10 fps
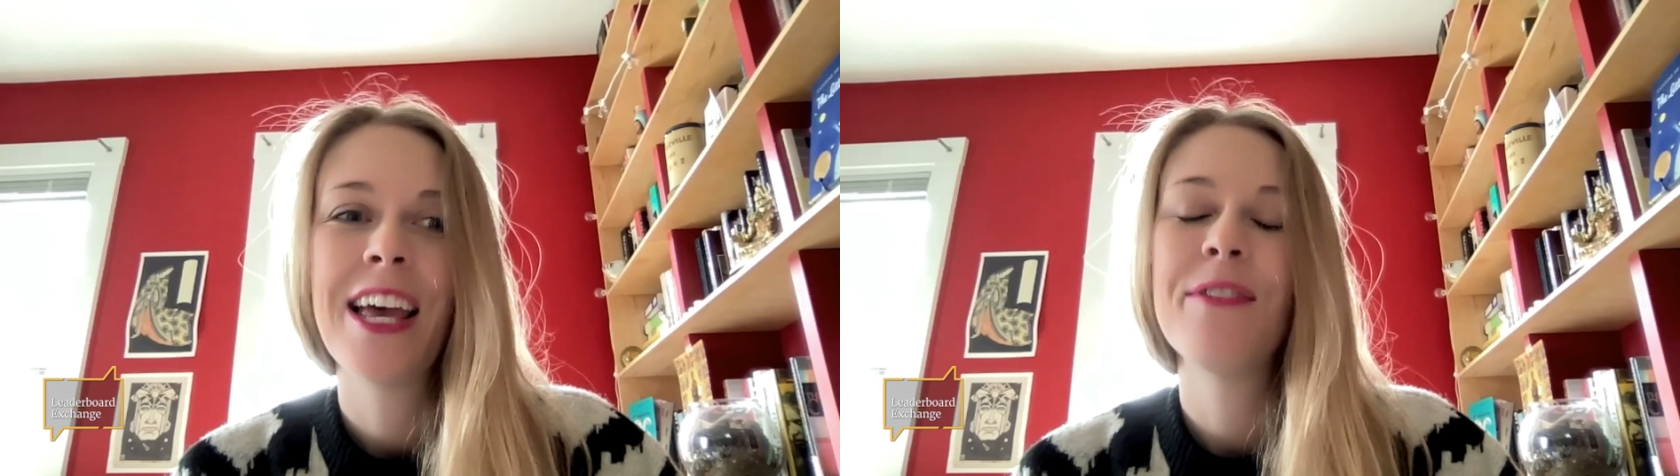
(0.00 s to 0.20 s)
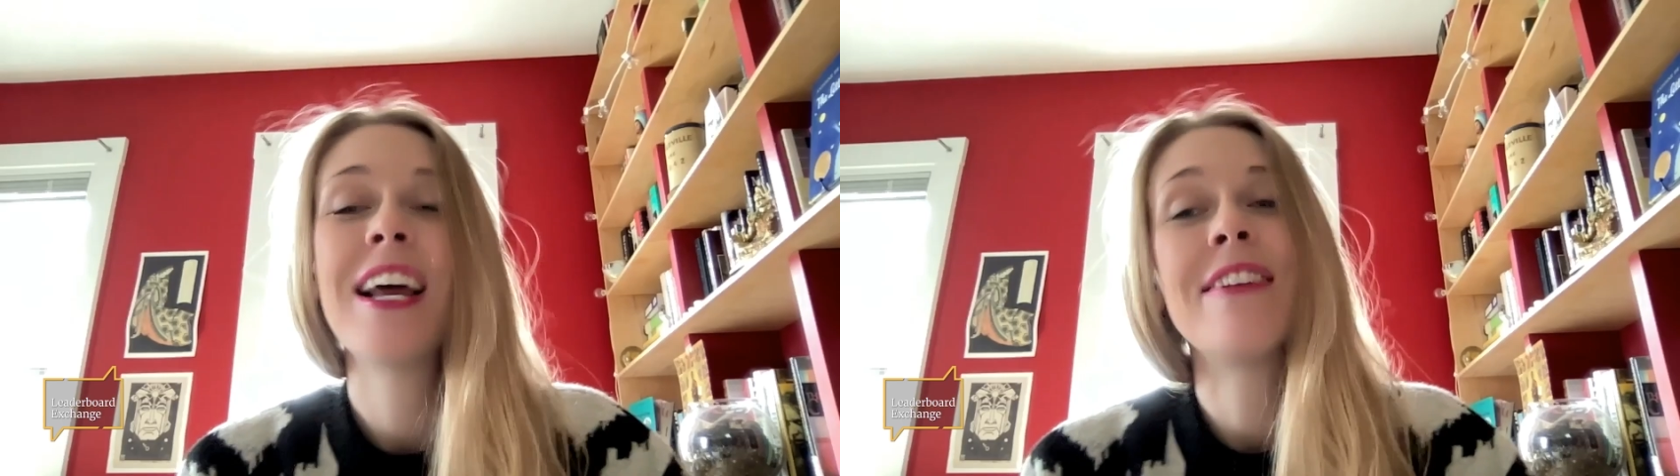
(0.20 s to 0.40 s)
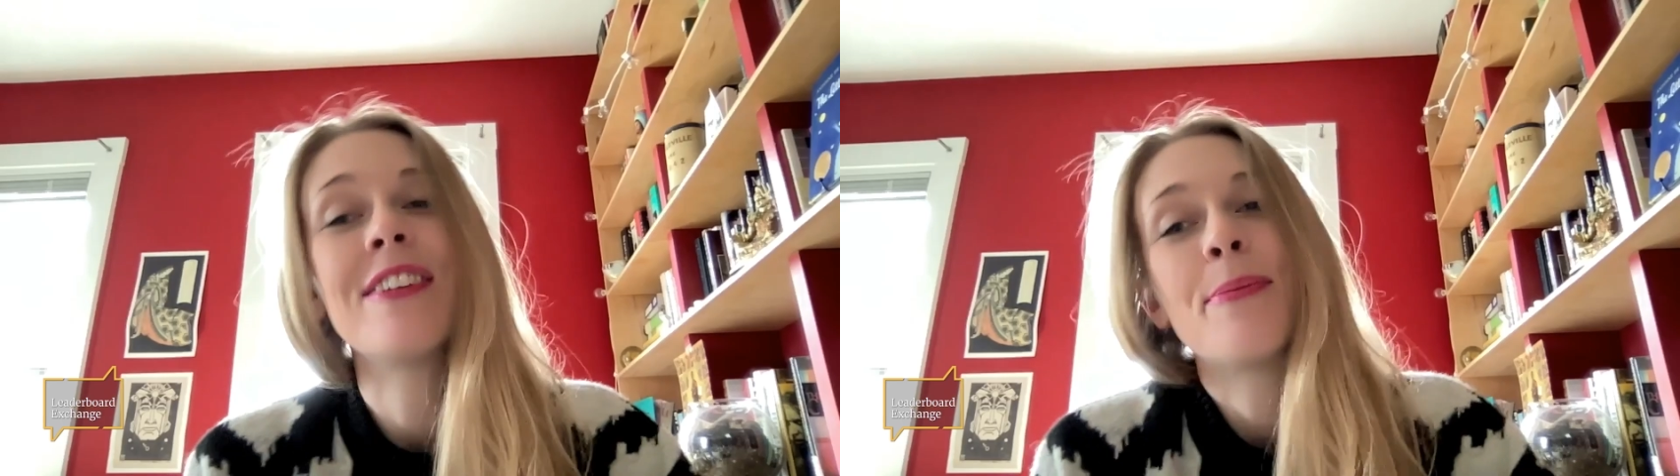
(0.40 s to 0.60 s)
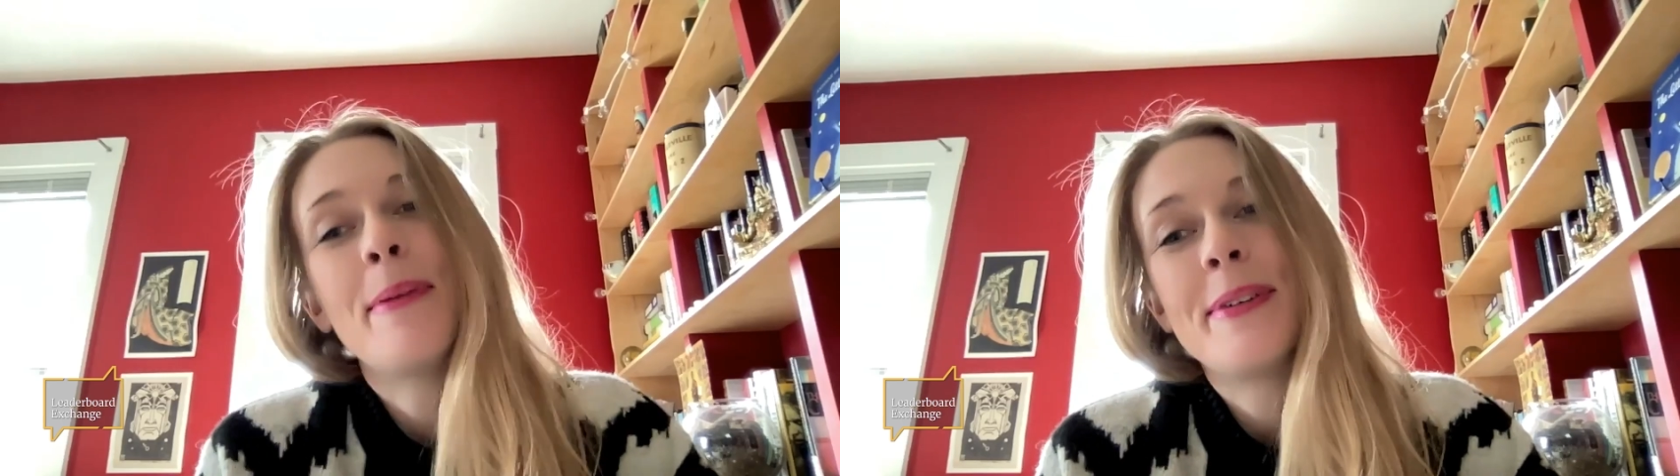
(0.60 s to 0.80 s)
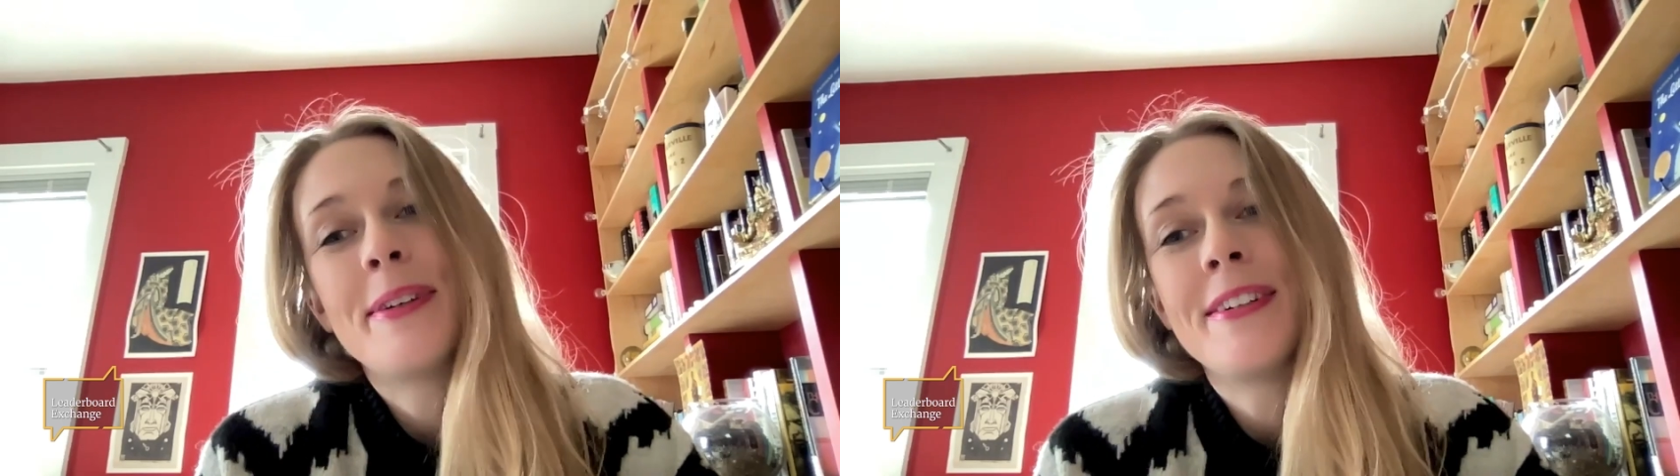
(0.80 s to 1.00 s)
Whenever
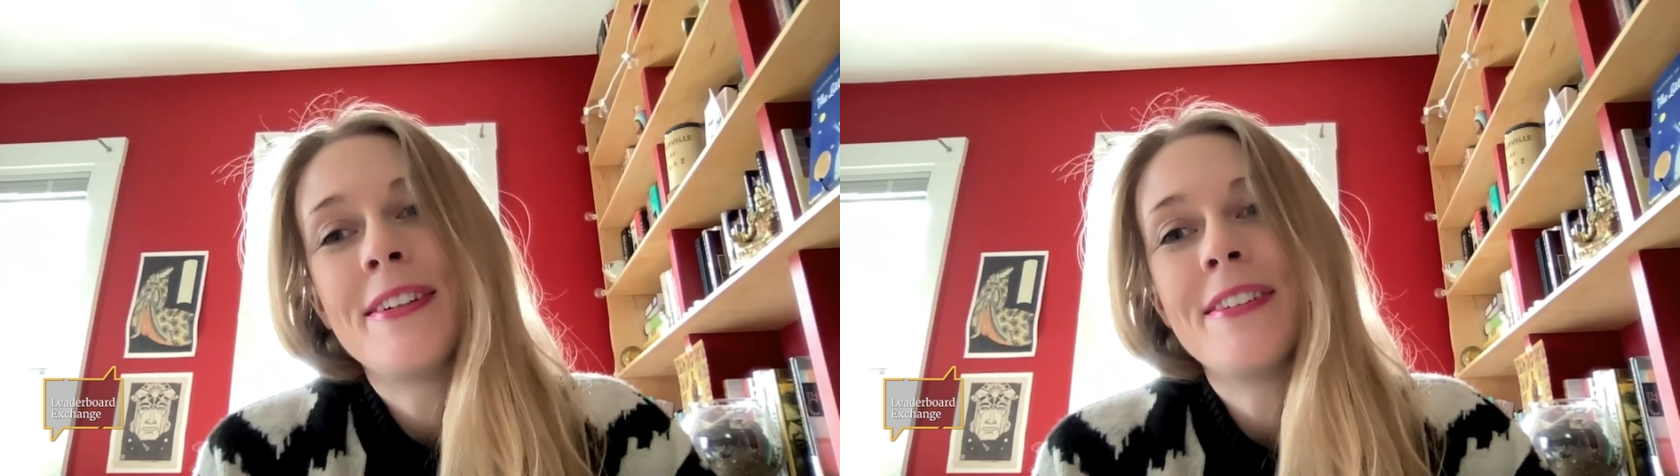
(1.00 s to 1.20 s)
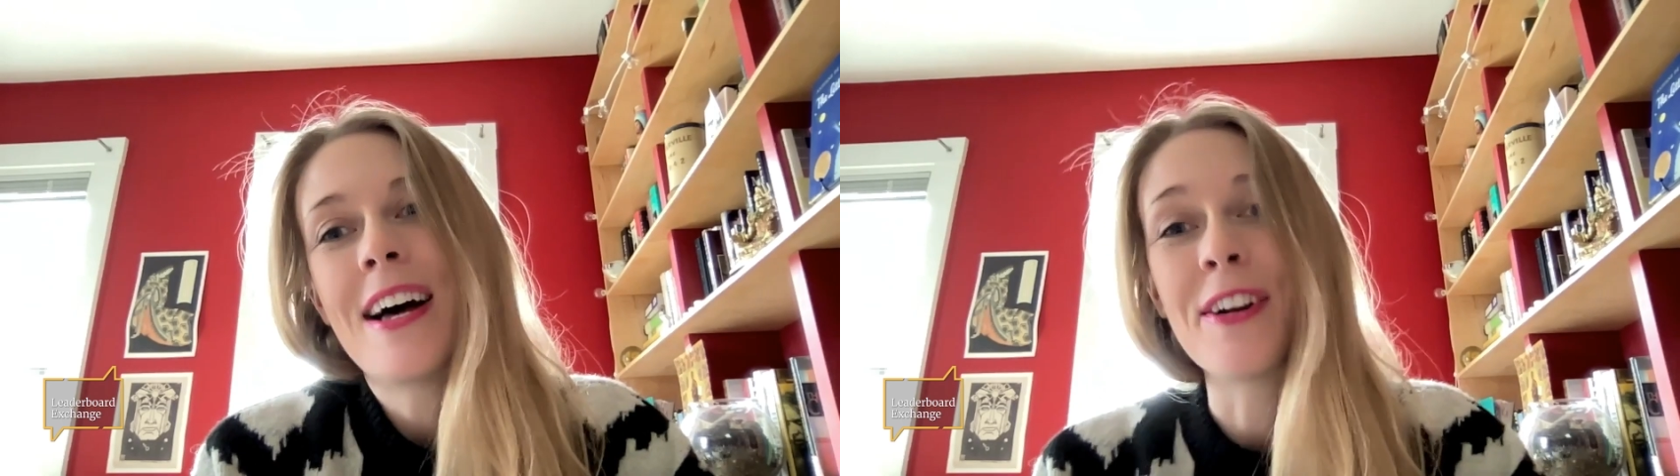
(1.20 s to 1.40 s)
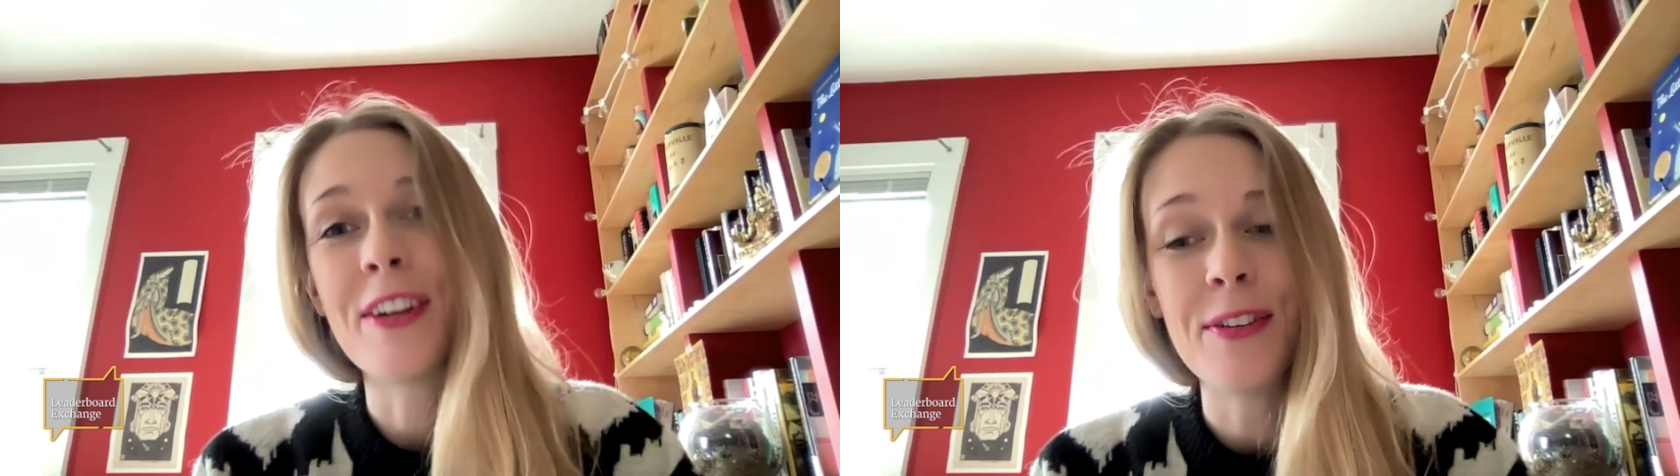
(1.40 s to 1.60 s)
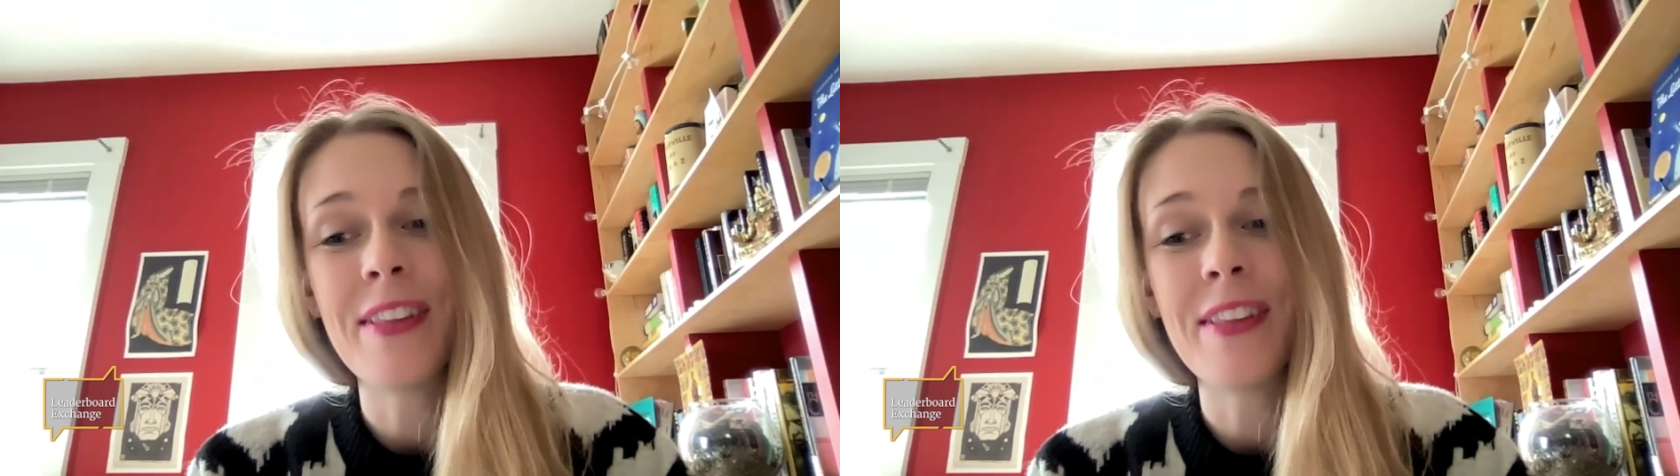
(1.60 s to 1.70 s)
people are